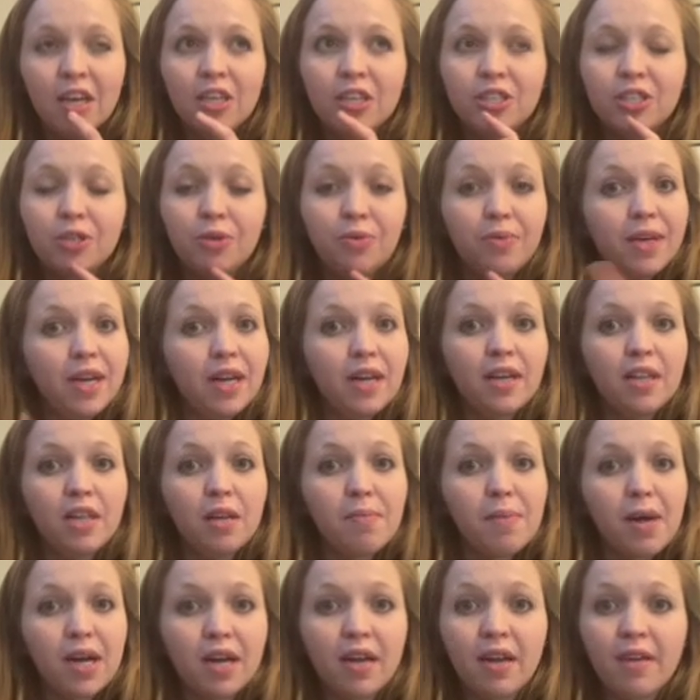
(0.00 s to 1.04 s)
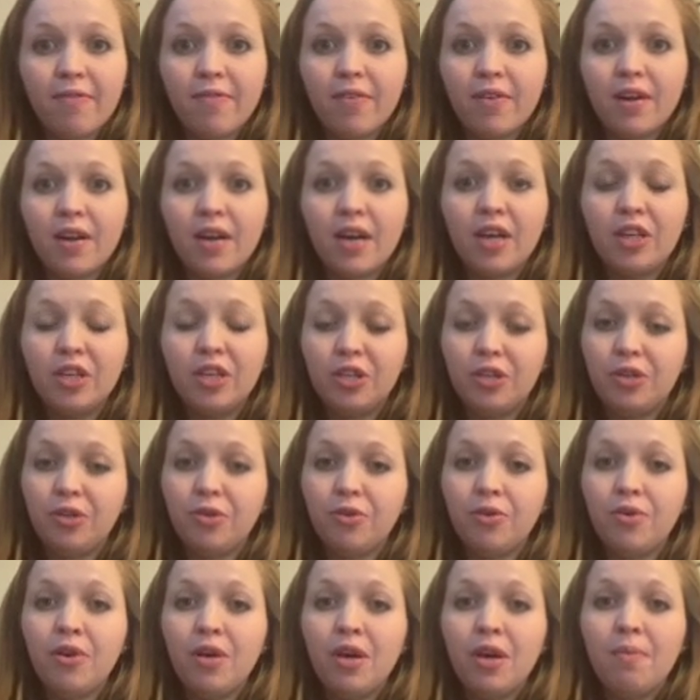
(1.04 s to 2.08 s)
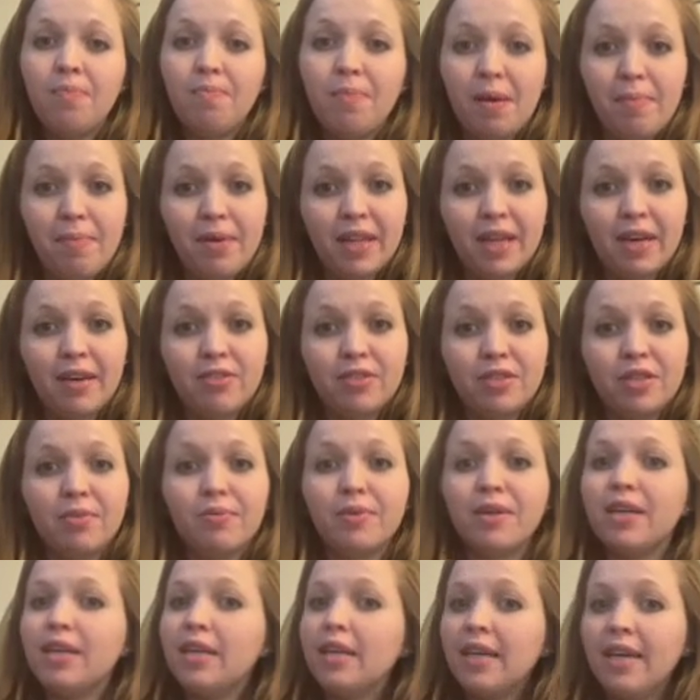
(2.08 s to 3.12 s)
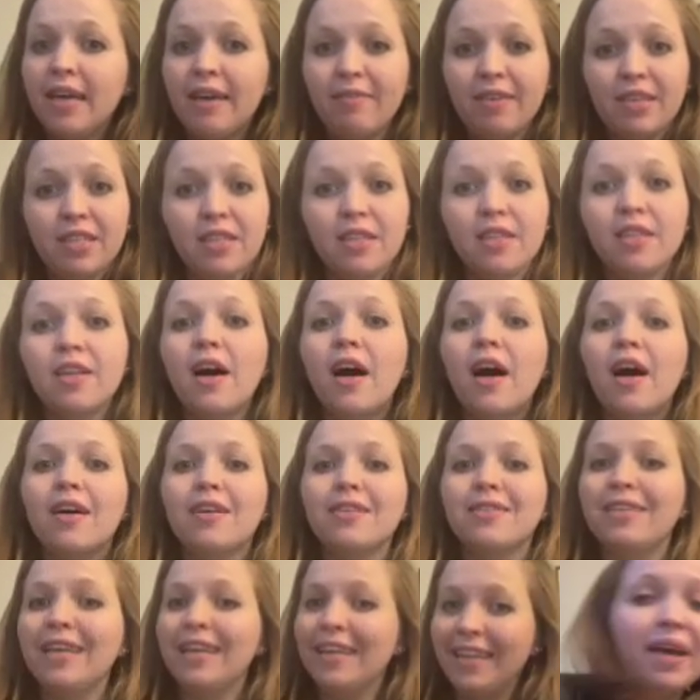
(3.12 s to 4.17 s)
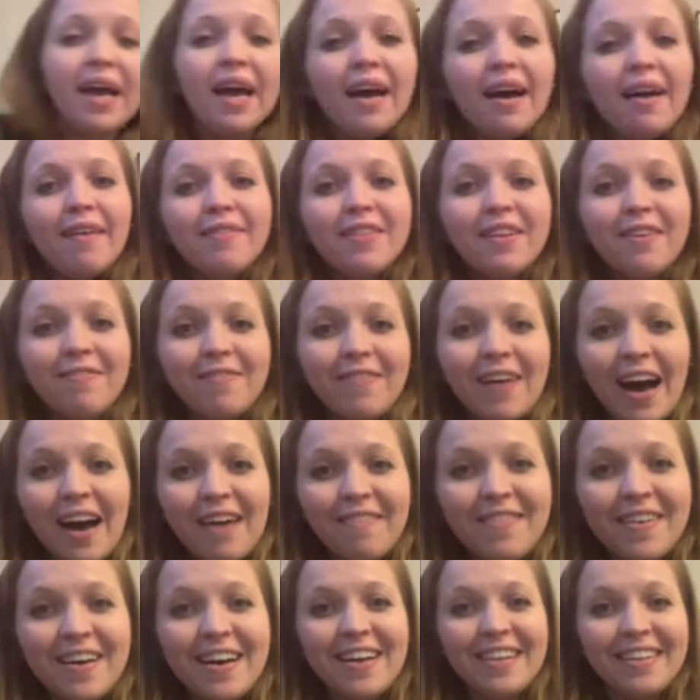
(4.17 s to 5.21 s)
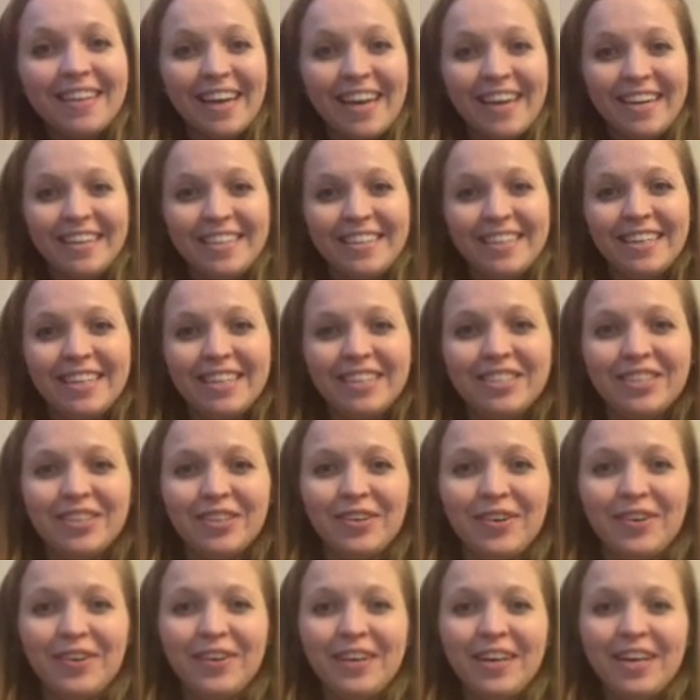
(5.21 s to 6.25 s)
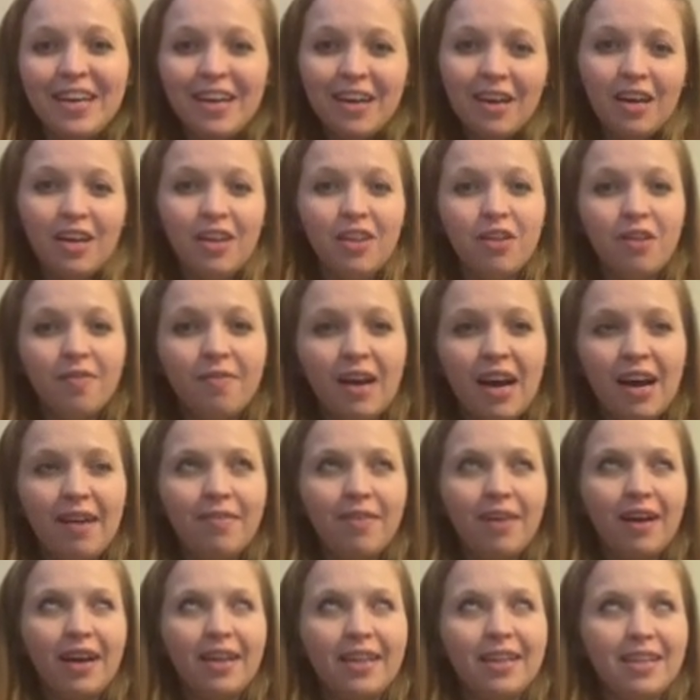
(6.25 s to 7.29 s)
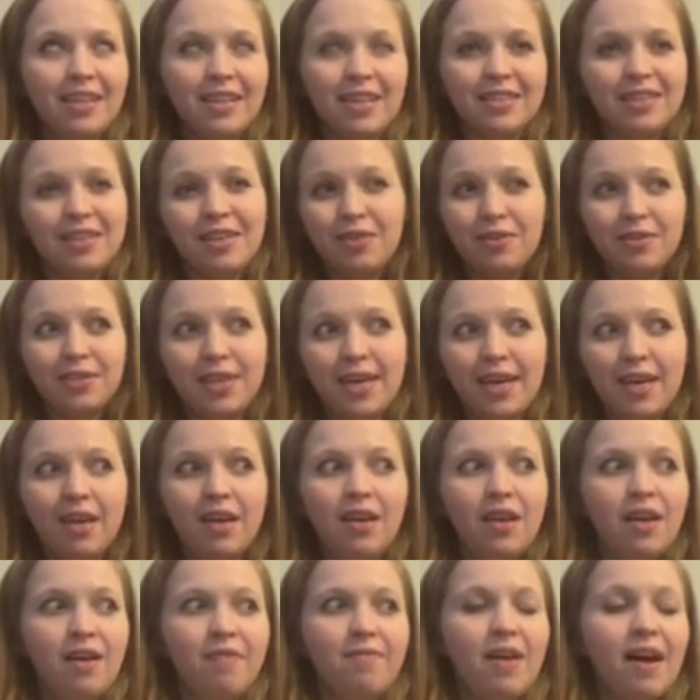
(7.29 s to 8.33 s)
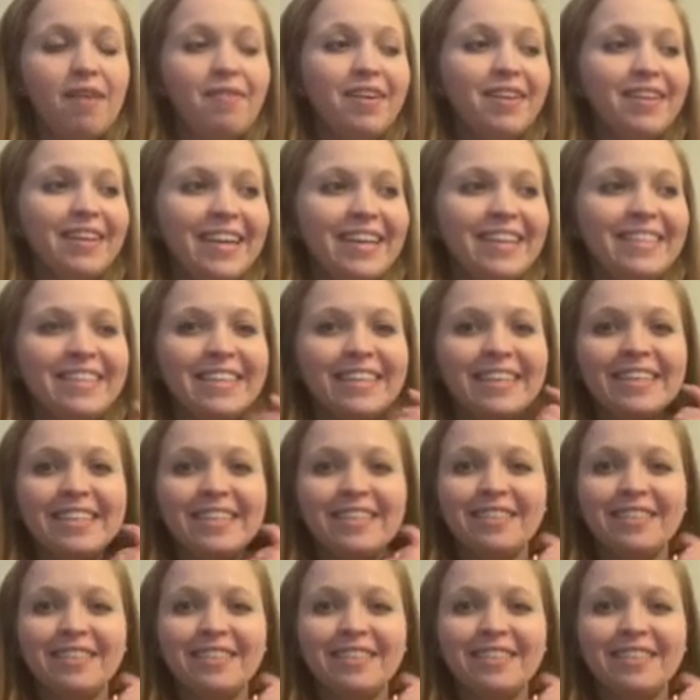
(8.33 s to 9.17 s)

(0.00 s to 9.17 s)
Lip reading: So we are in the market for a new baby lounger. We're going to give it to the dogs. We have the Vava Light. So the Vava, I think that's how you say it. Vava Light is